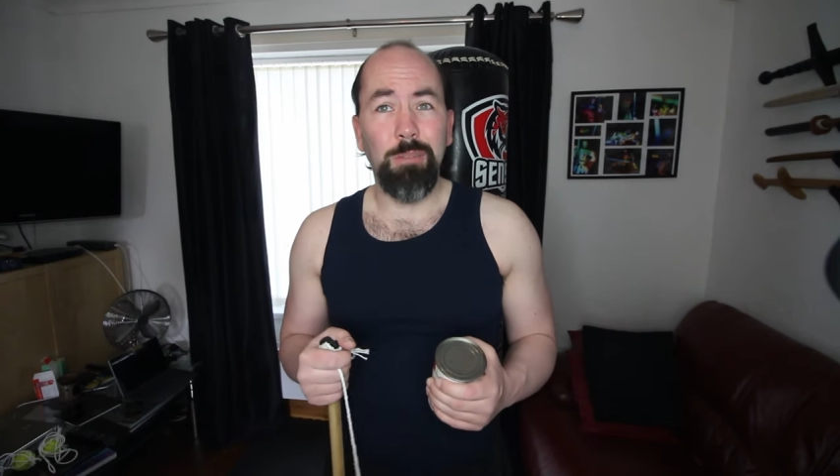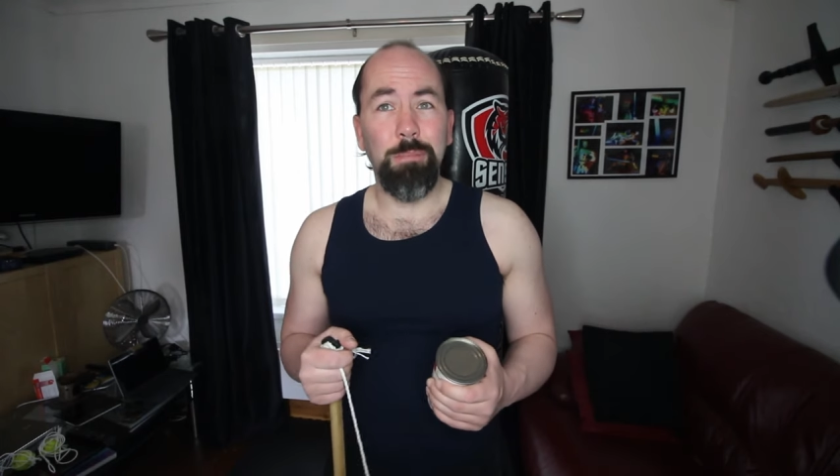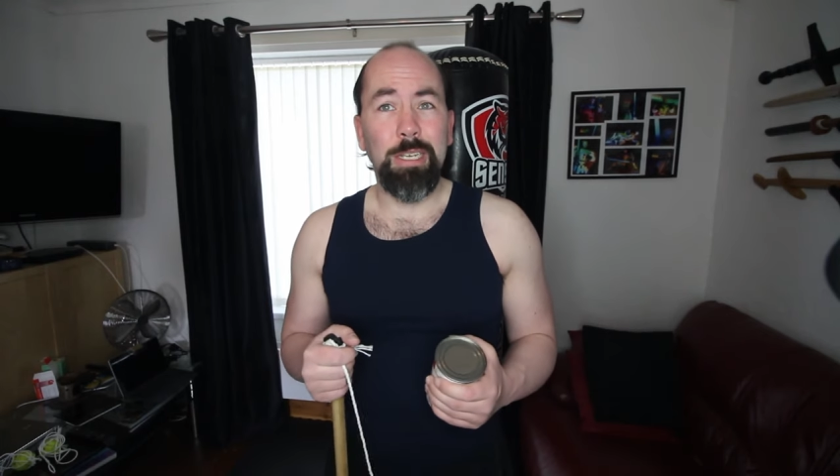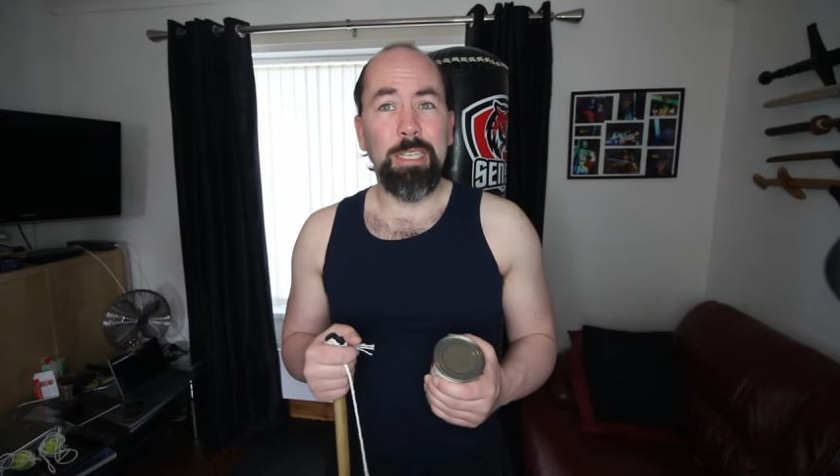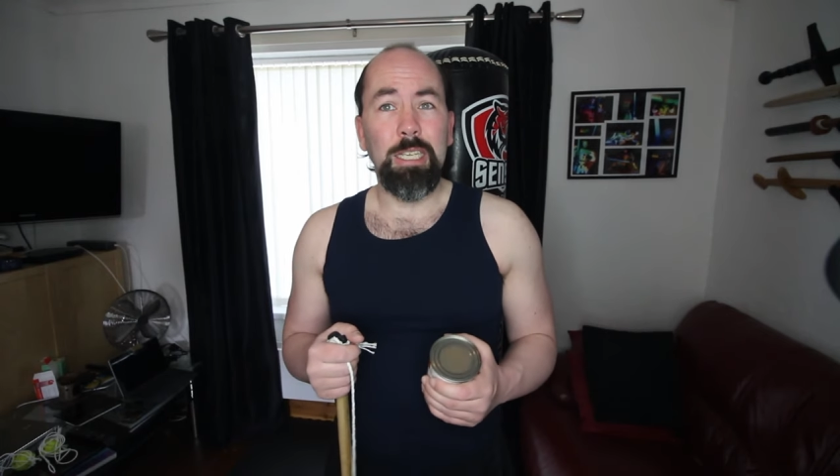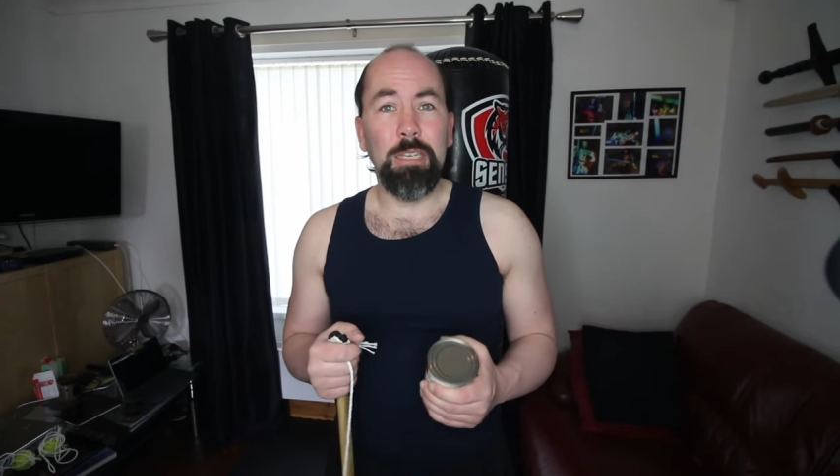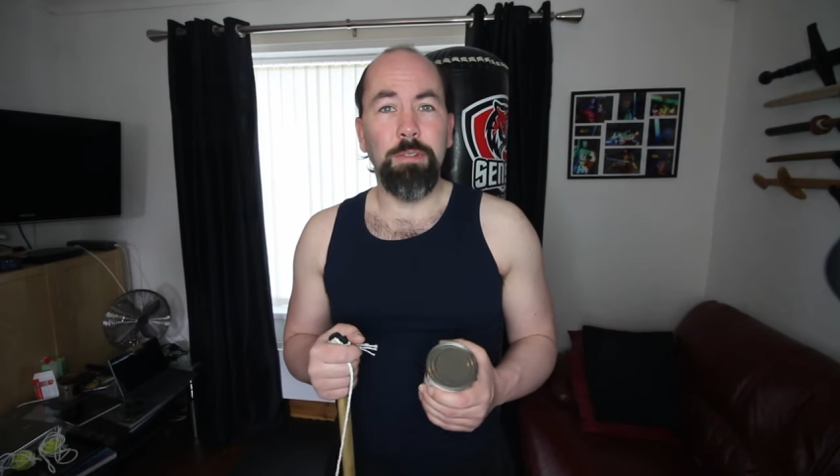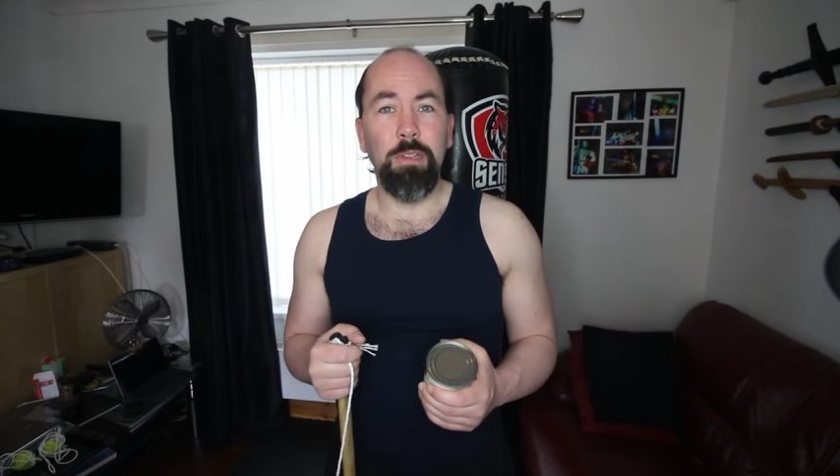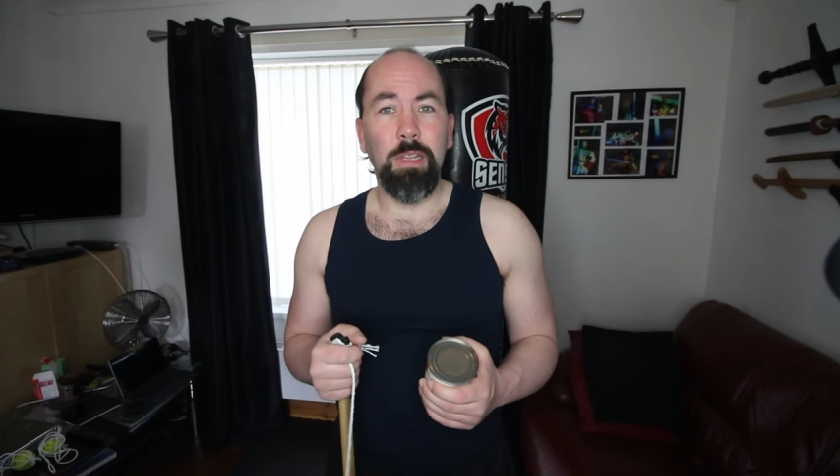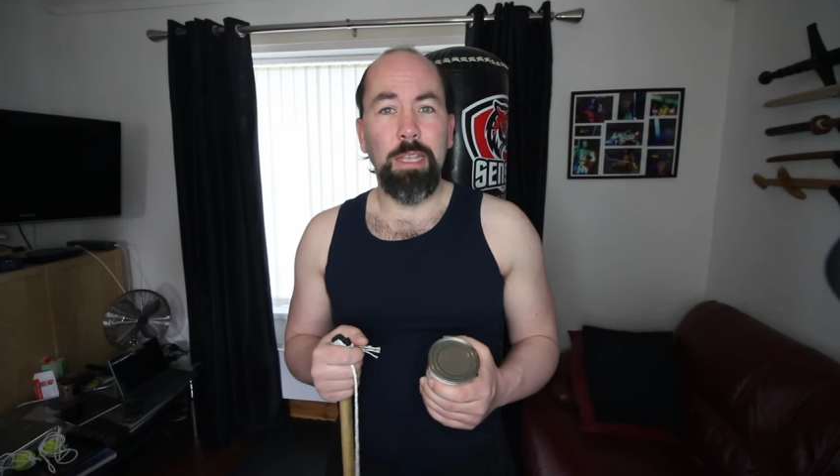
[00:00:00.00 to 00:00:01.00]

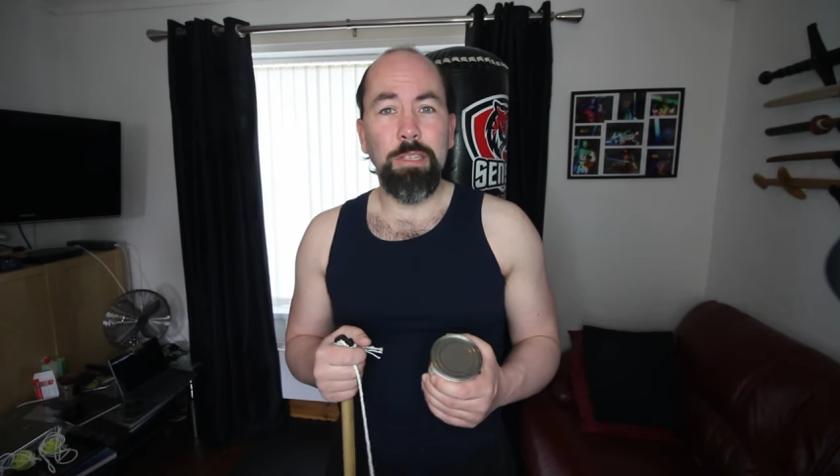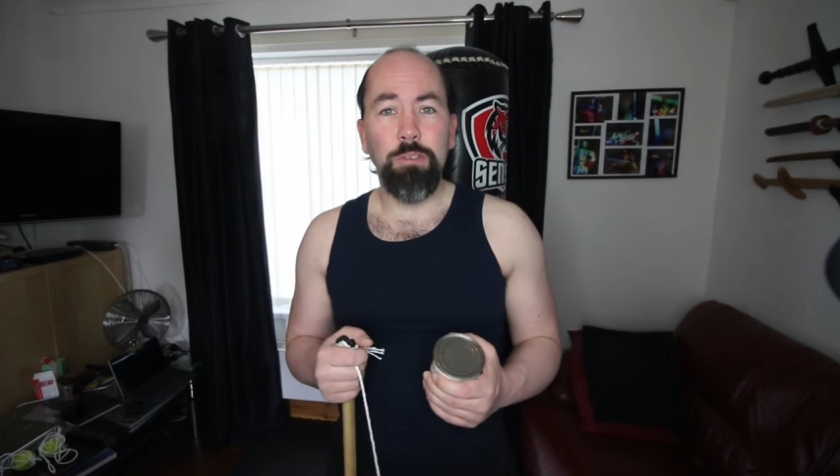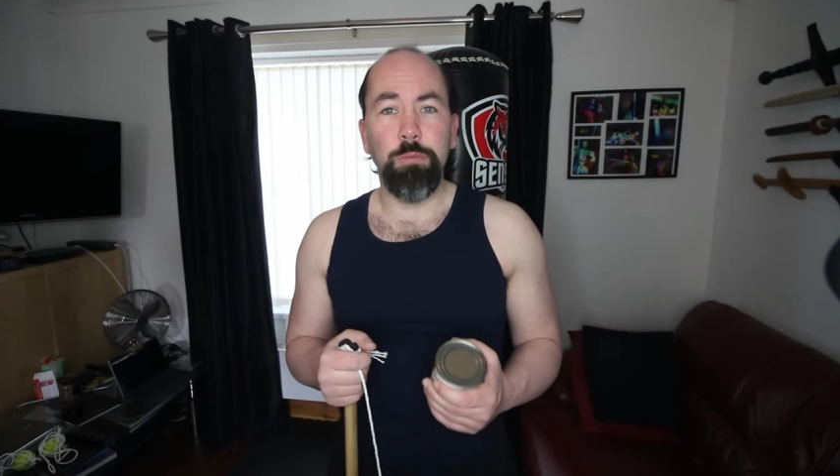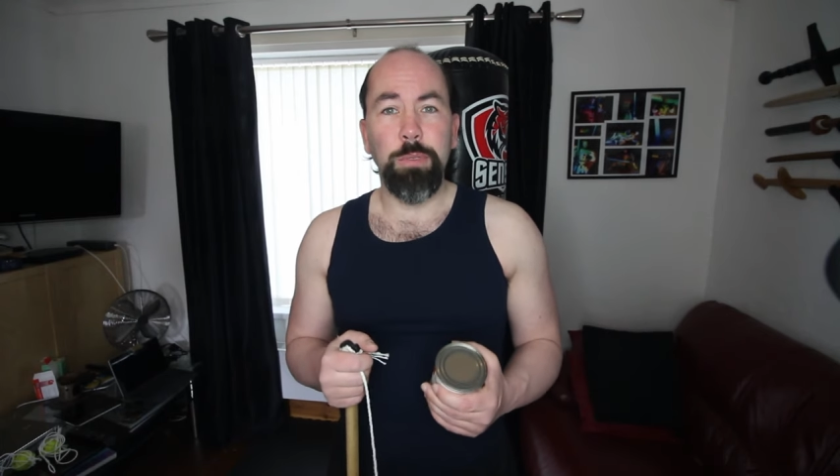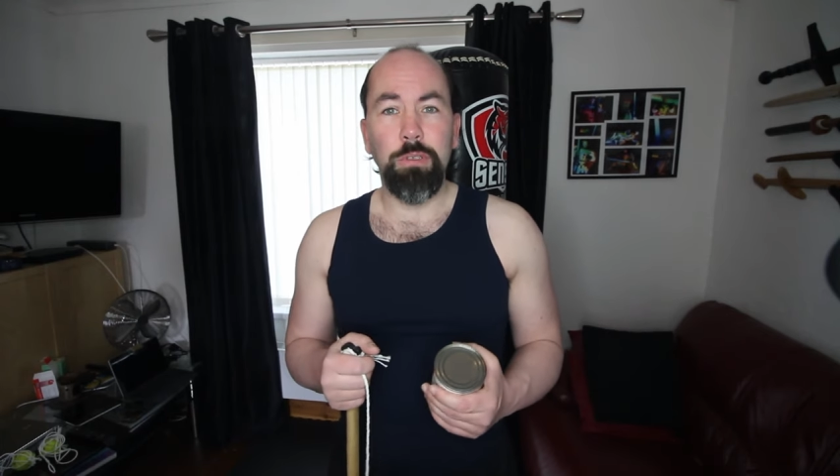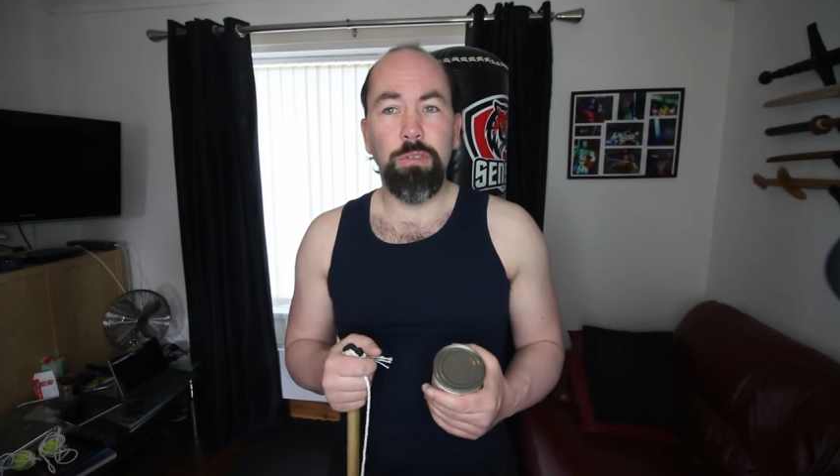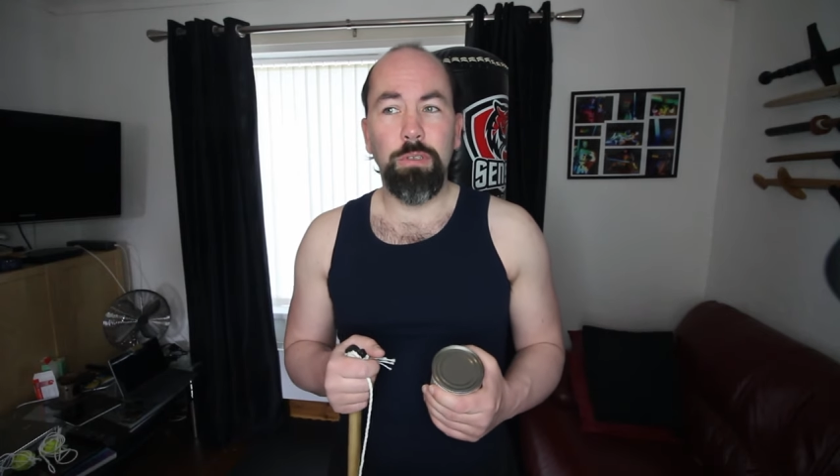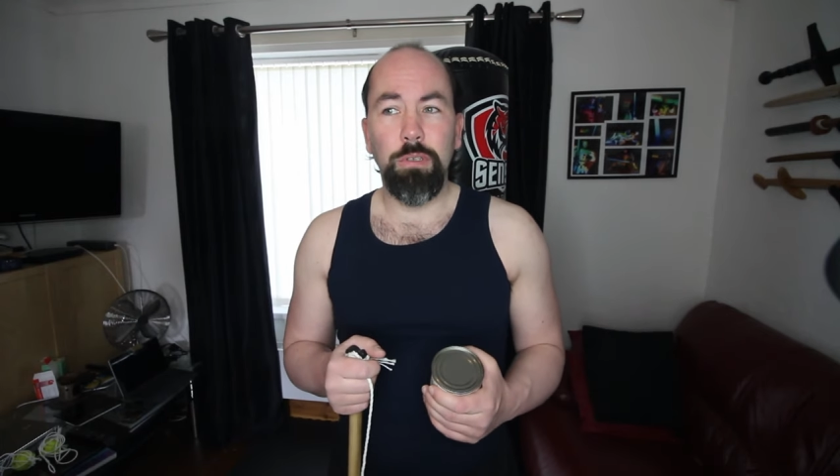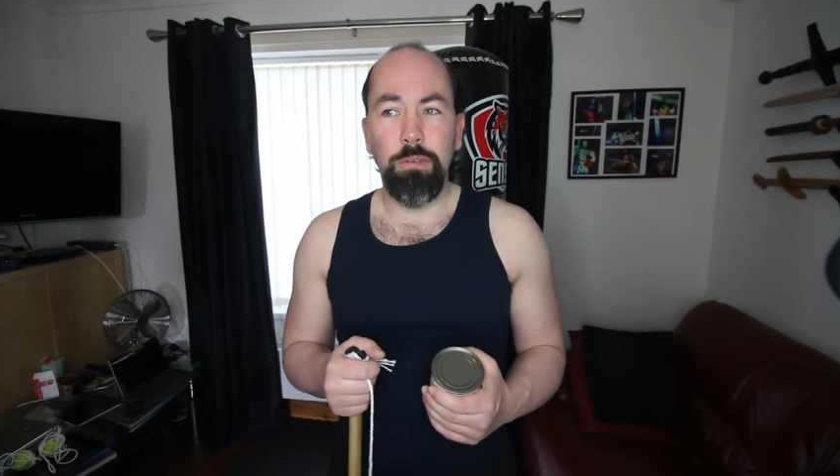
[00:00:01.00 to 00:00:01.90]
medieval instrument.